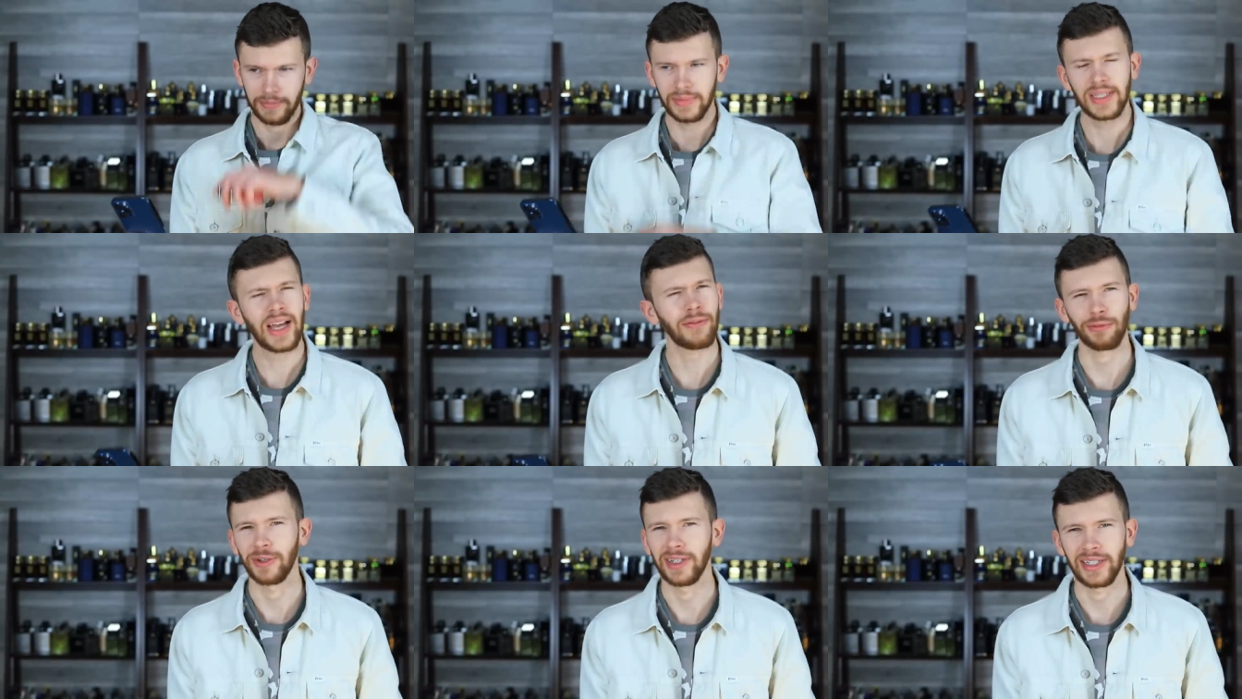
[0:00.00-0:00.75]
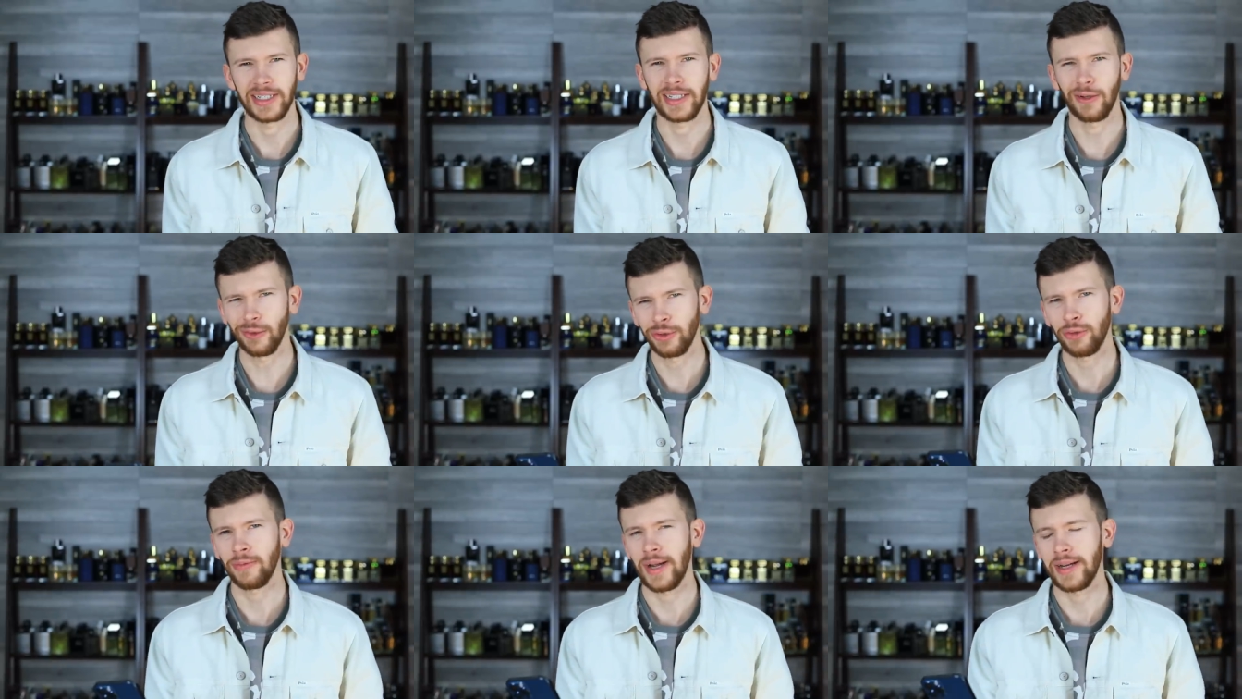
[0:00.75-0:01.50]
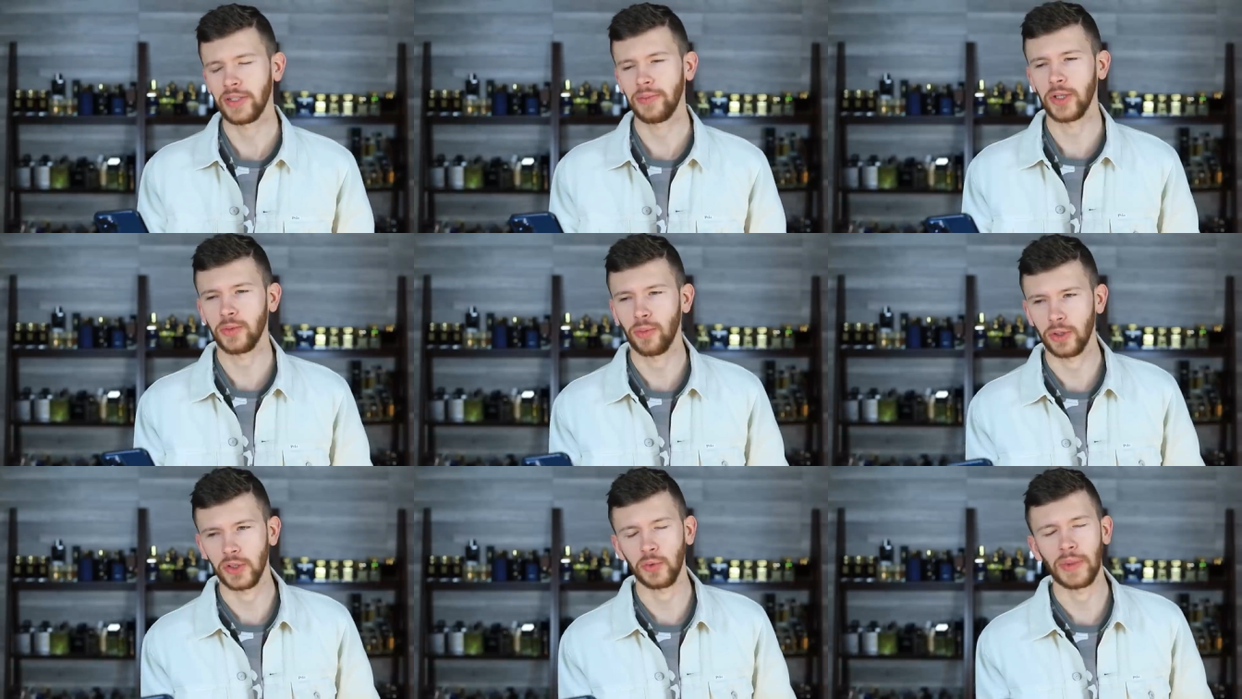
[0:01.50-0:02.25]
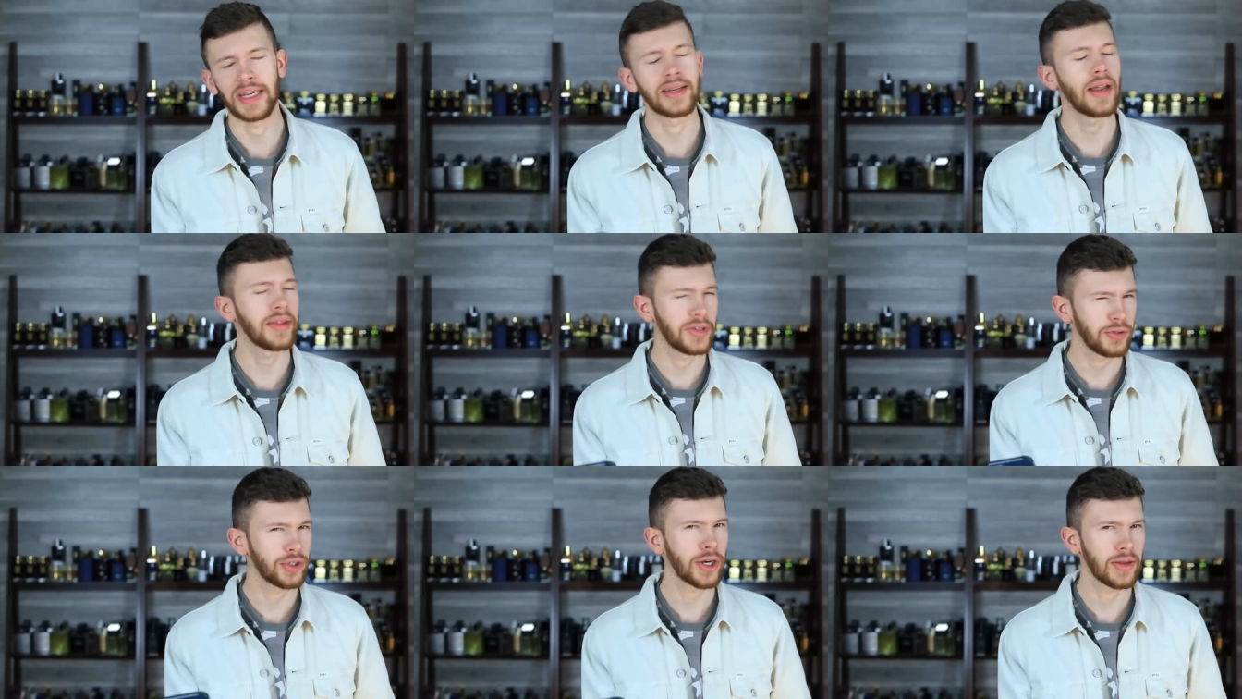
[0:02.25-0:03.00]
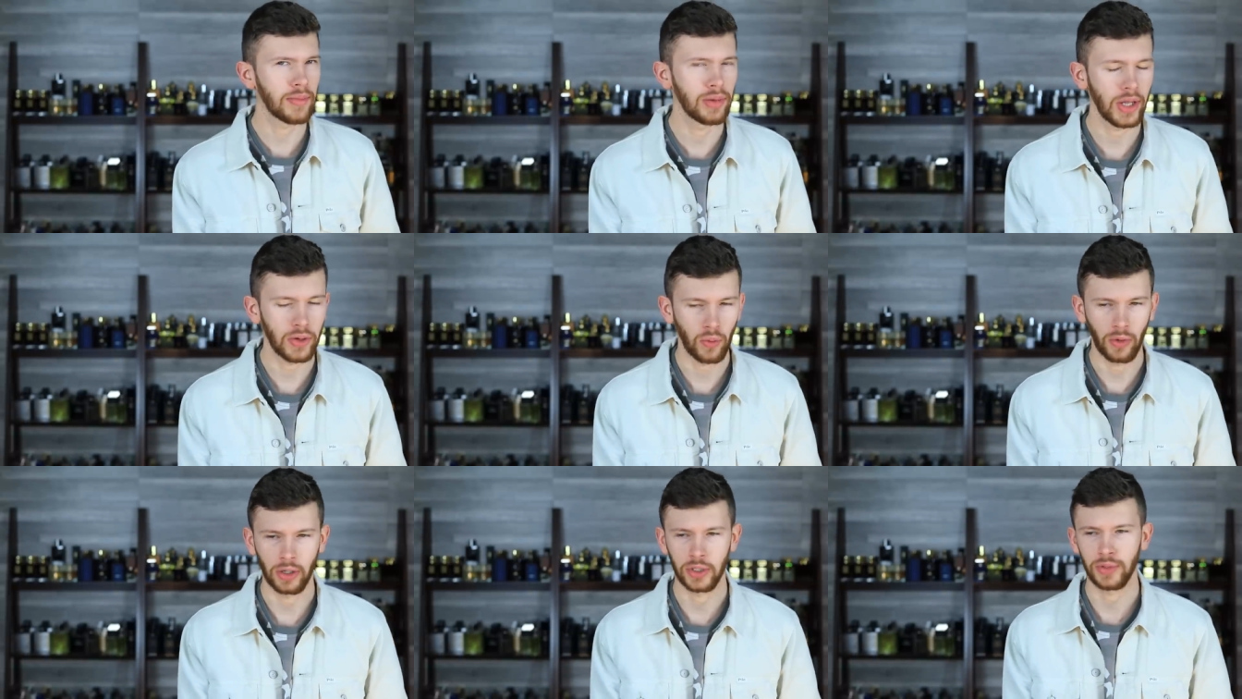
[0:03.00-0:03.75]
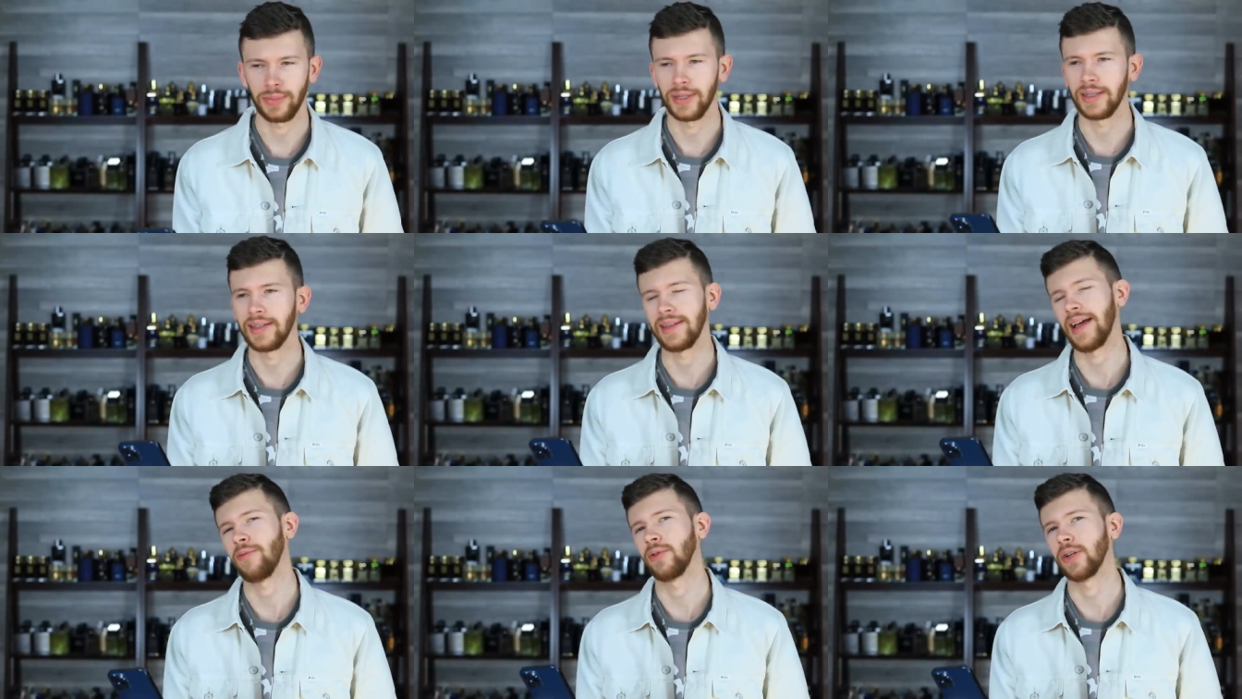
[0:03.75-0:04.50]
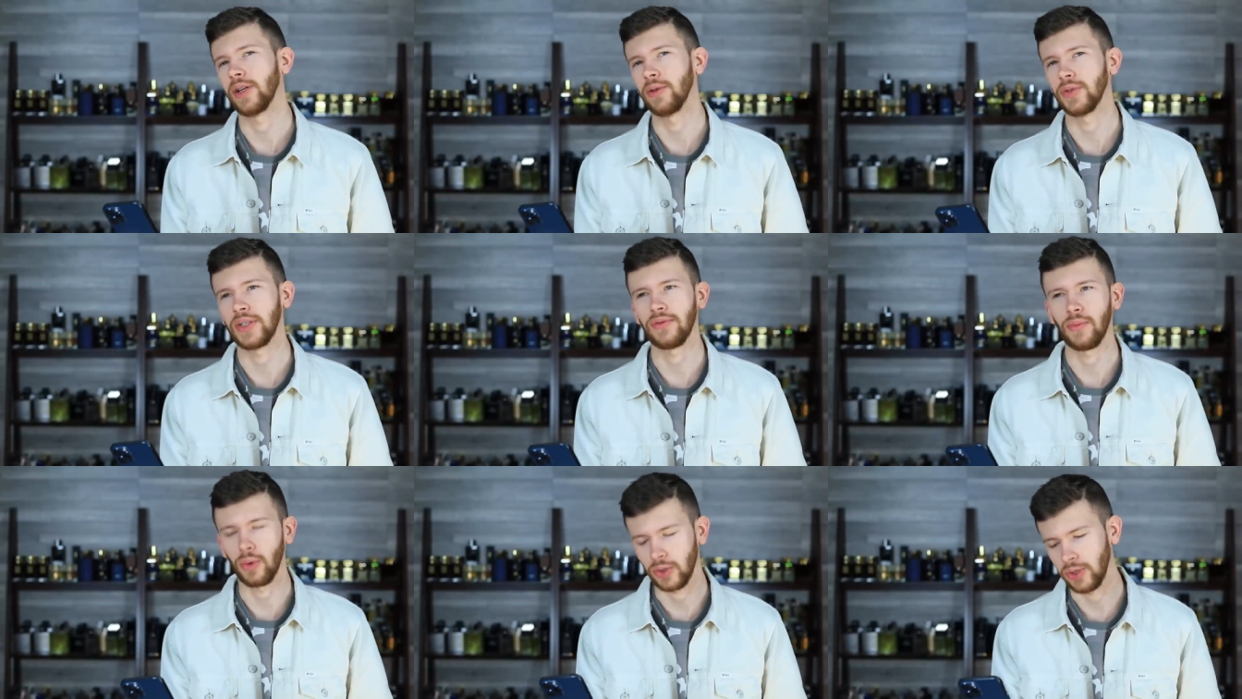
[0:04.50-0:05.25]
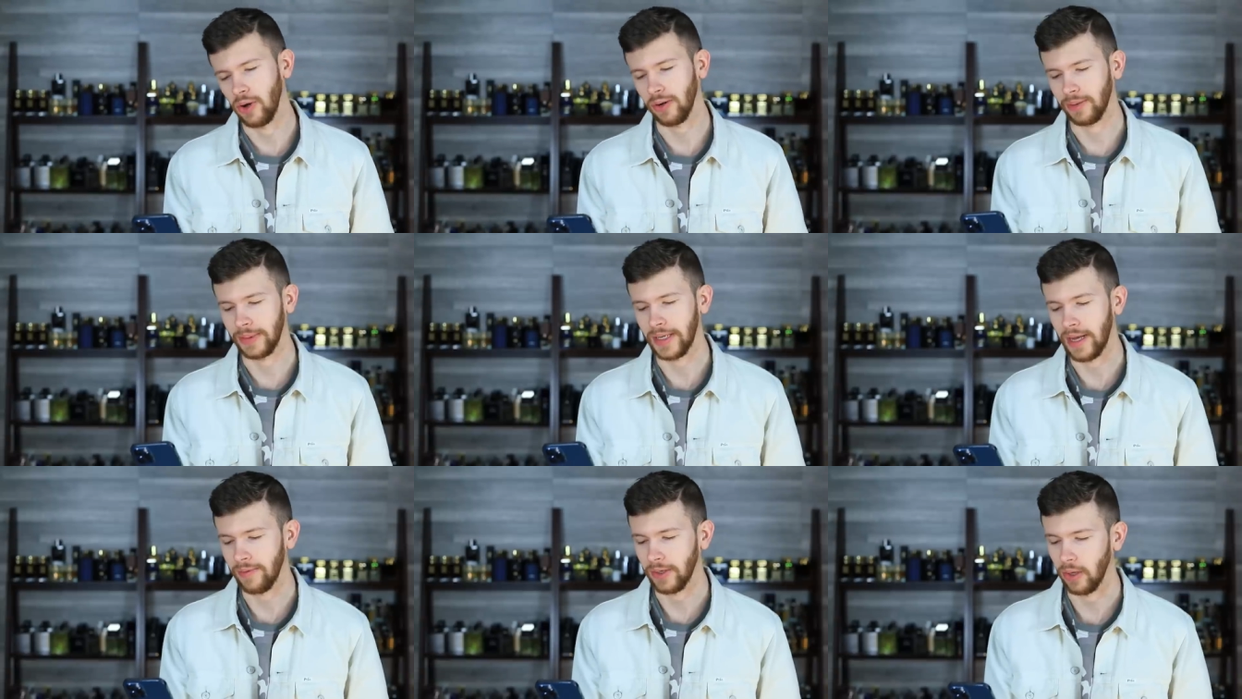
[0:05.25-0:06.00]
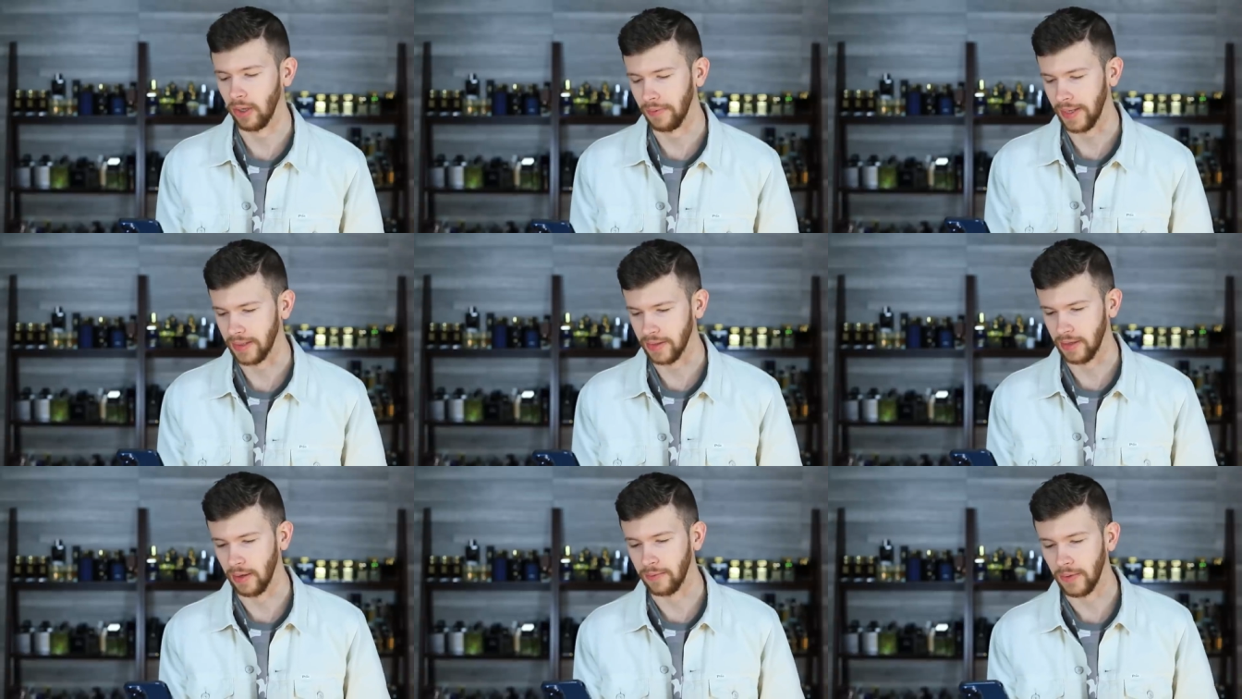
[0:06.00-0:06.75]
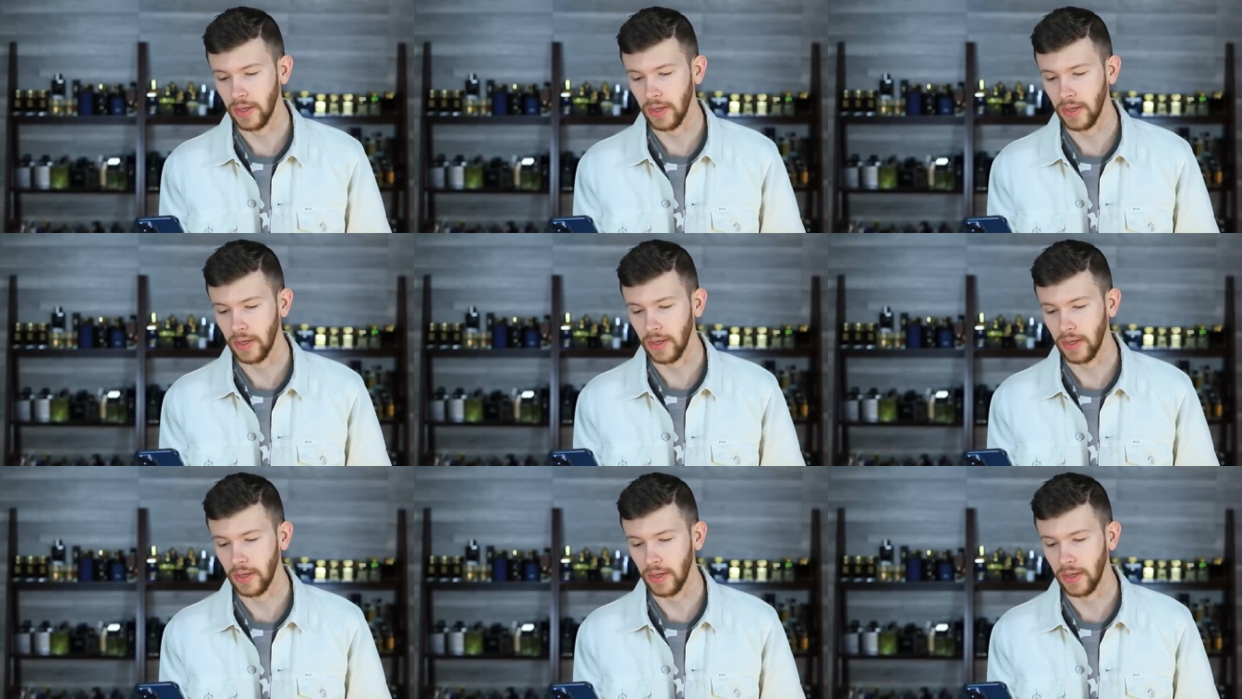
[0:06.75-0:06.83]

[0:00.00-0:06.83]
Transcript: not really. Ultra Red is much more sweet. Now, they do share the blood orange, but that one goes even more tonka bean heavy, all of that stuff.